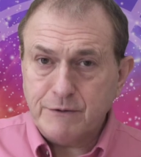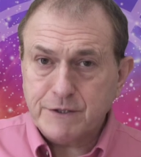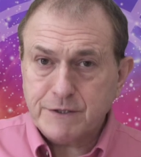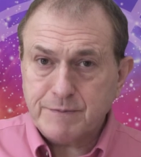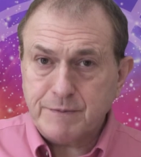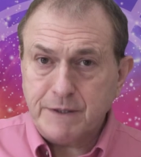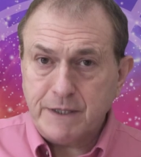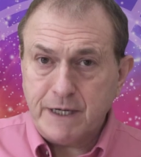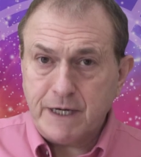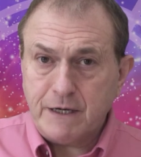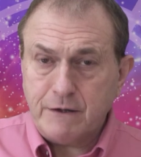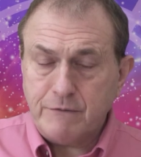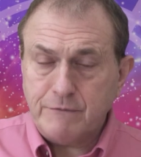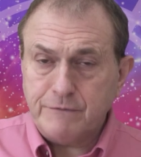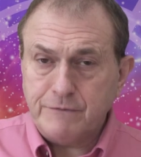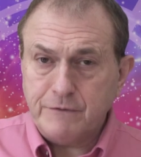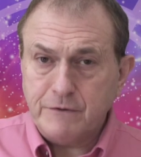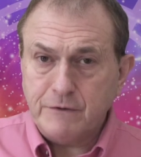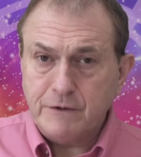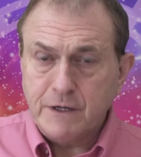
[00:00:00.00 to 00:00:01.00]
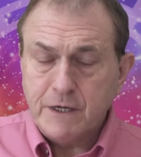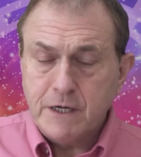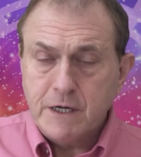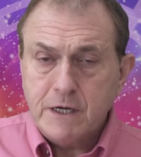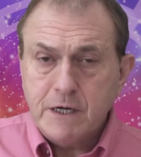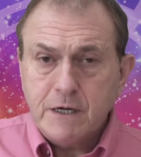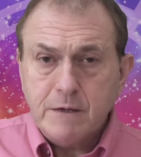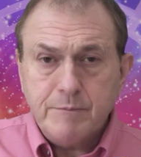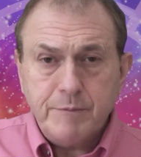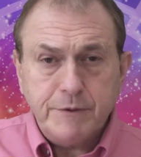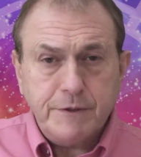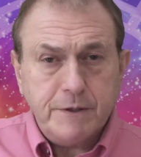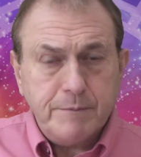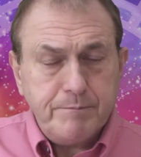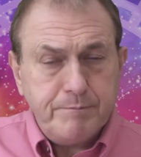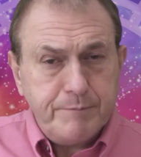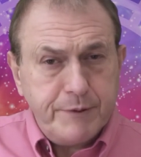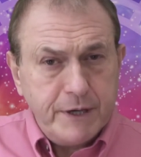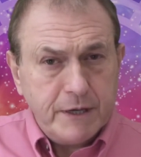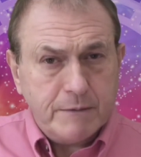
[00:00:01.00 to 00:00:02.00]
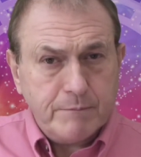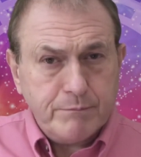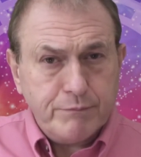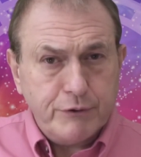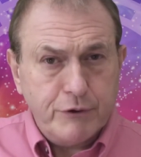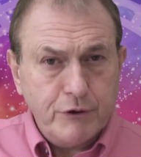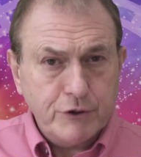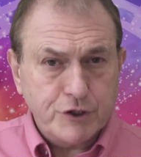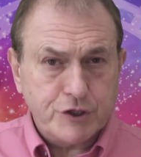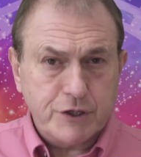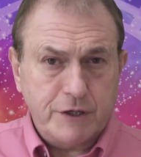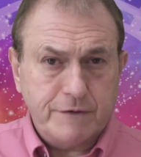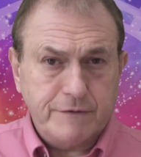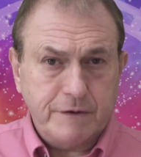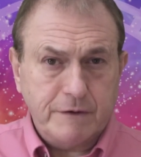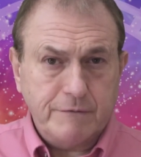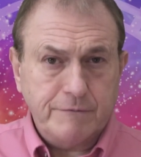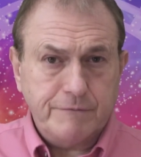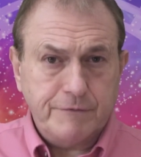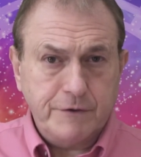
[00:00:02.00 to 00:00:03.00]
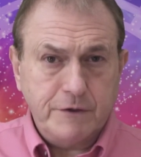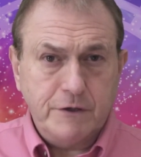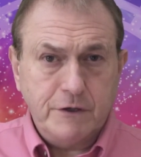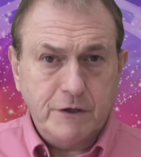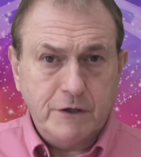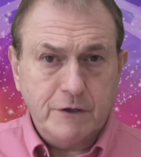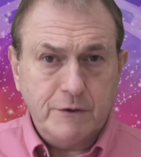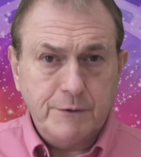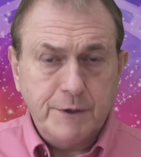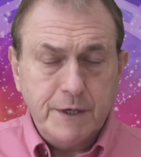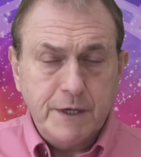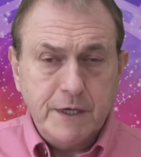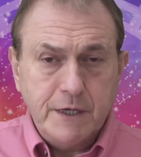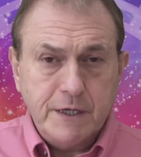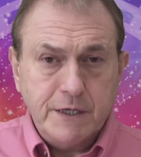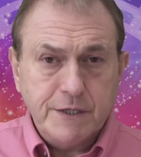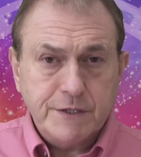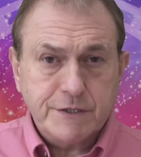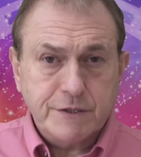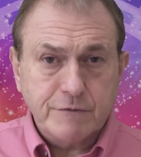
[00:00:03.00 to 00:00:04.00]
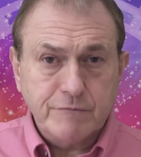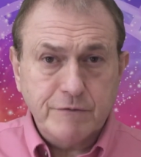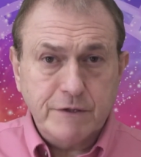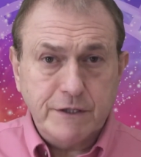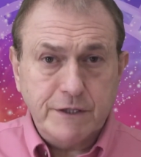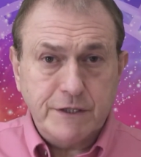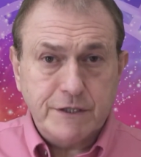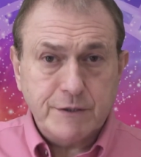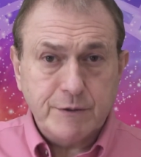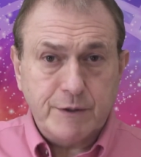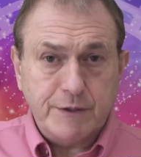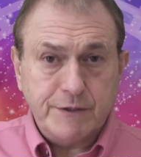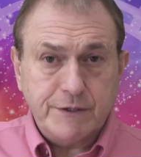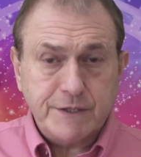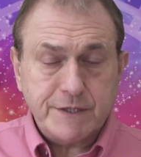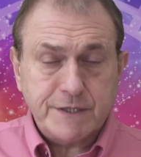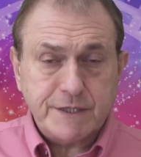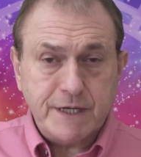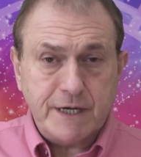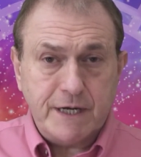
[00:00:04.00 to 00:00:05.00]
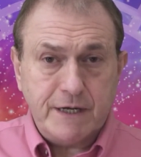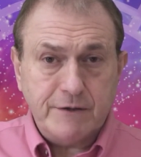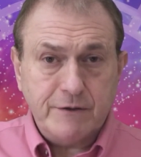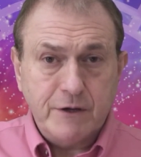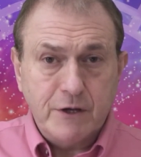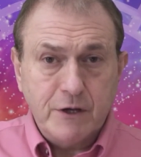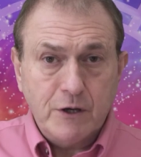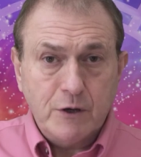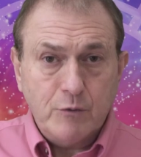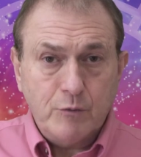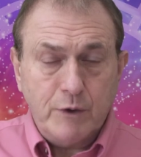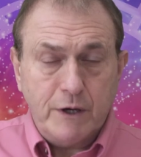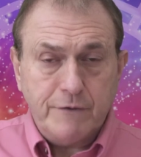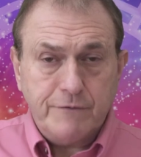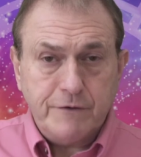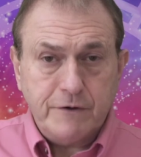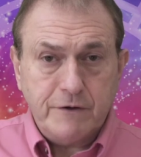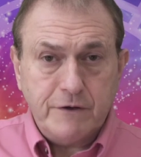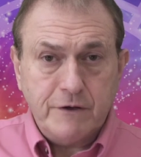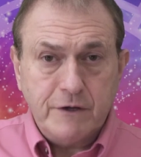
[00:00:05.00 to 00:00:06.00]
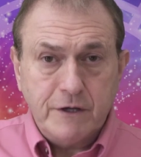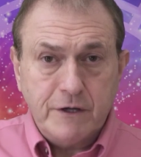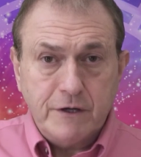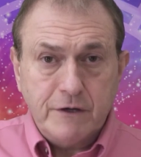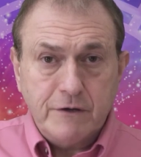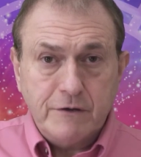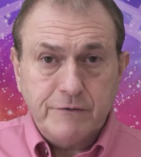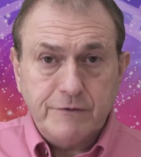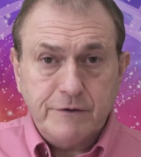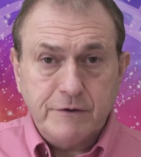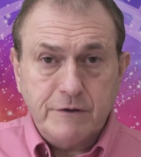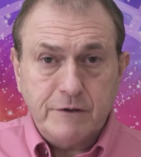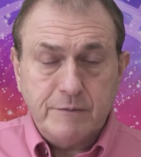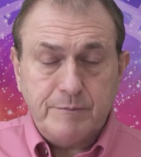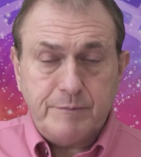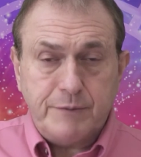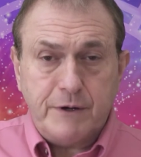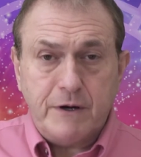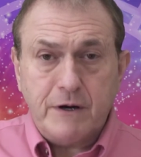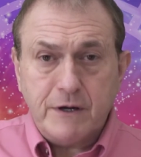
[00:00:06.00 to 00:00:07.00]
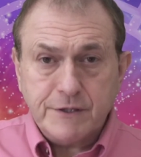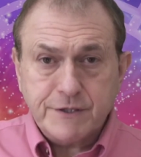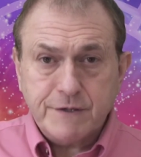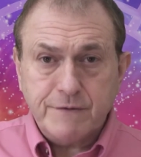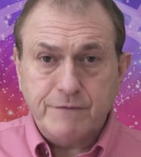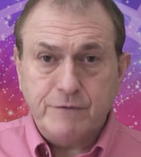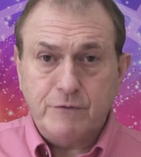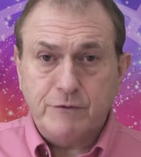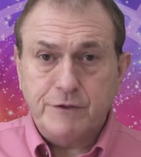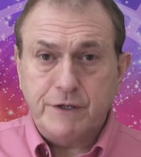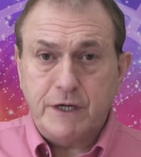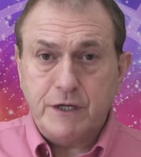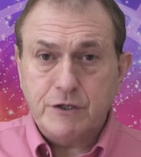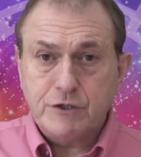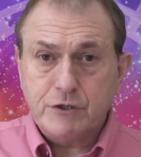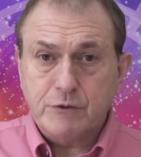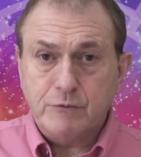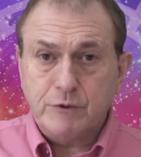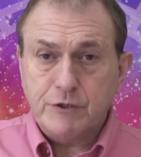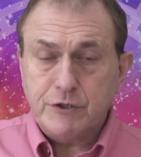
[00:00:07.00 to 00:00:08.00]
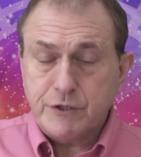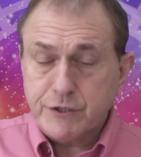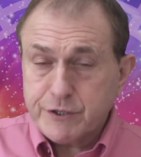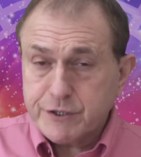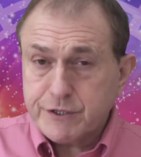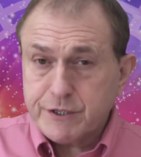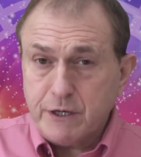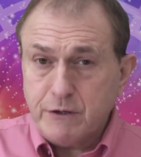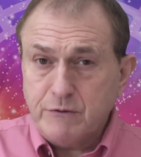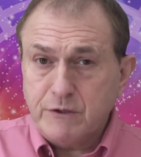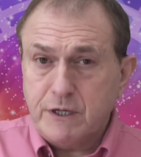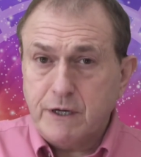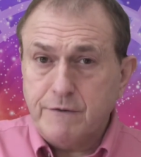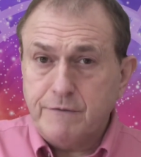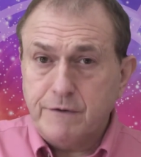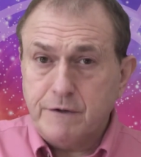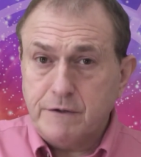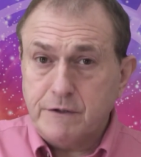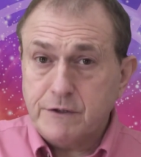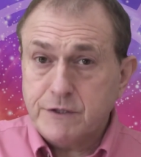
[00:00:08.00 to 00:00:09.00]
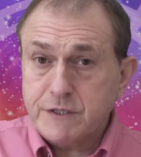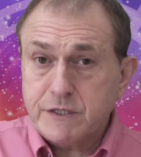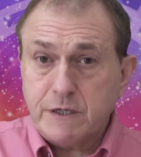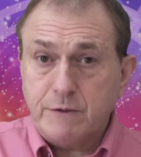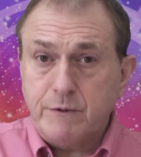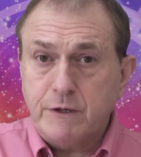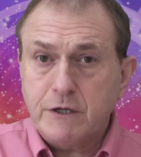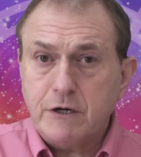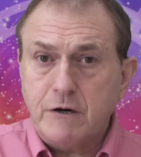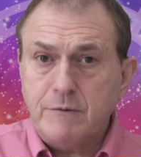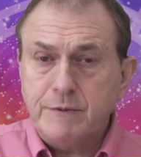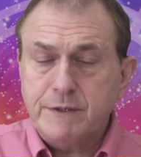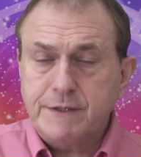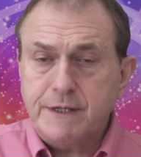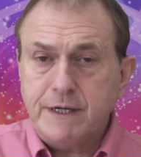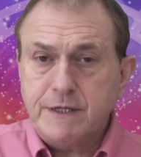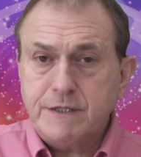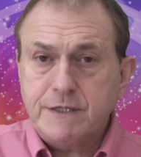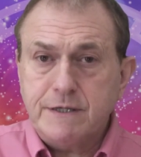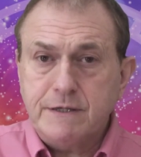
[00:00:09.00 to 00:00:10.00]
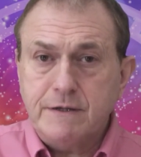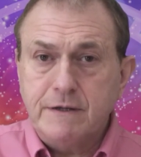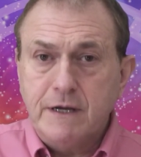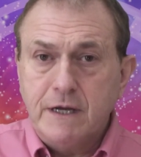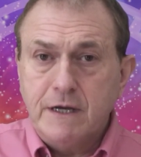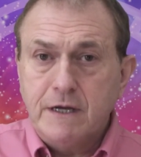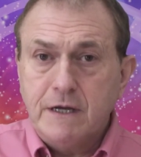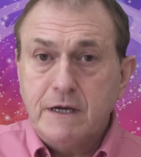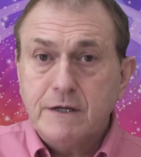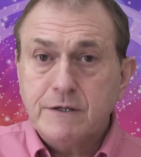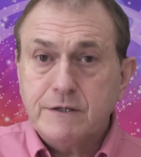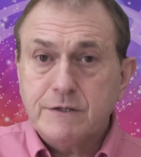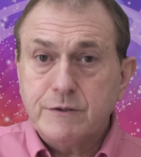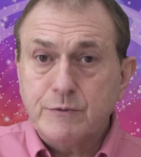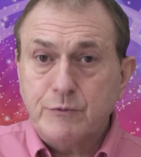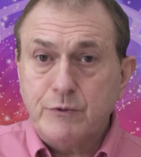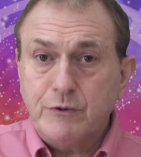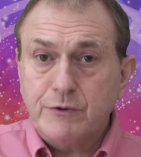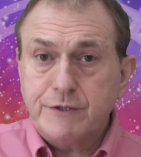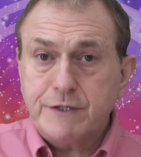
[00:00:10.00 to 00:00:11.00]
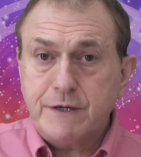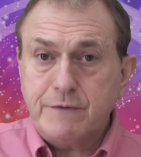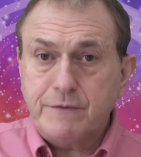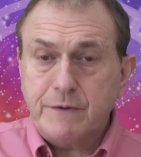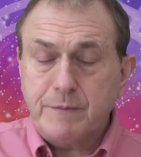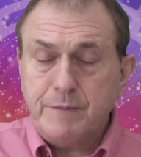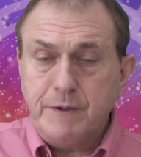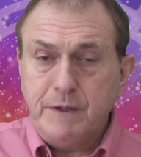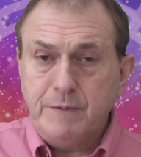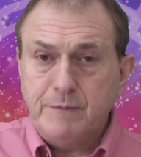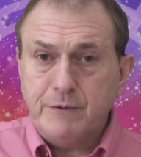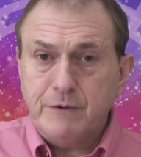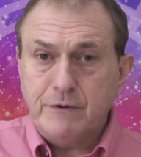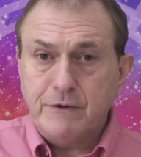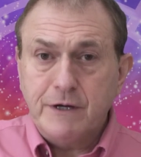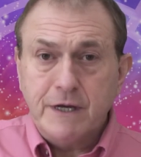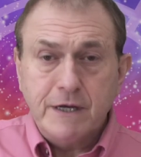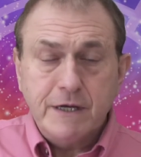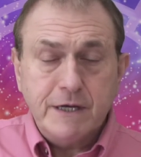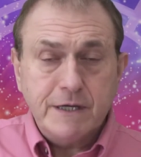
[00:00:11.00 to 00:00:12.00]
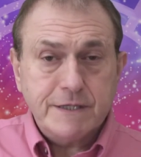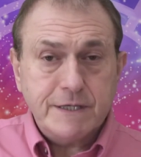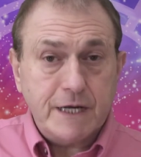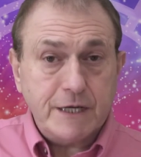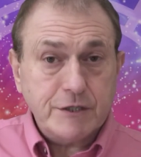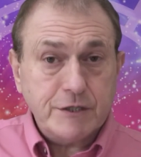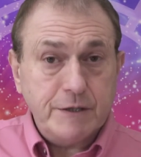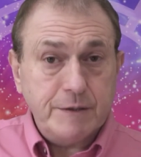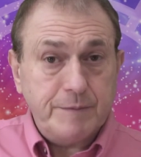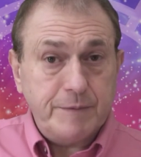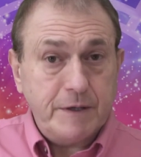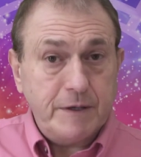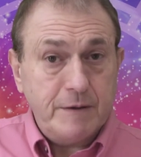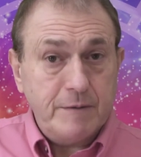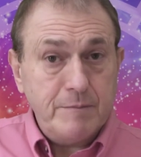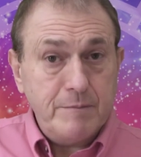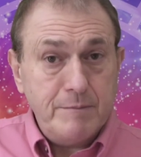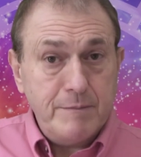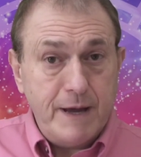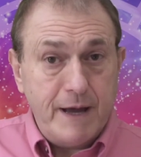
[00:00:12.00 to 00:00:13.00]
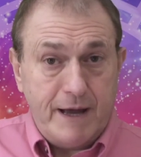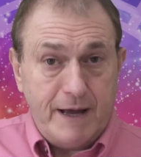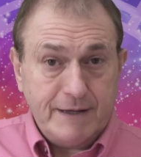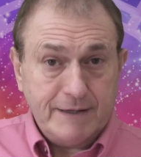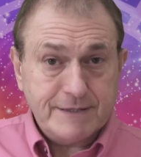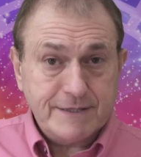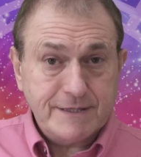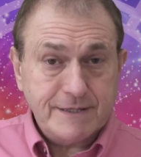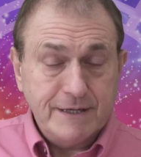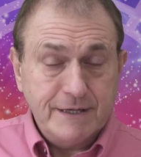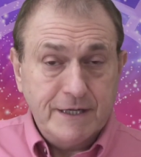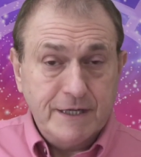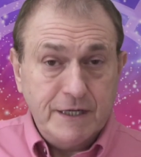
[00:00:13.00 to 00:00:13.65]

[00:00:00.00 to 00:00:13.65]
to be helpful. But the big push, I think, for you is to really to understand whether the part of your nature which is so giving, so accommodating towards other people, is actually being met.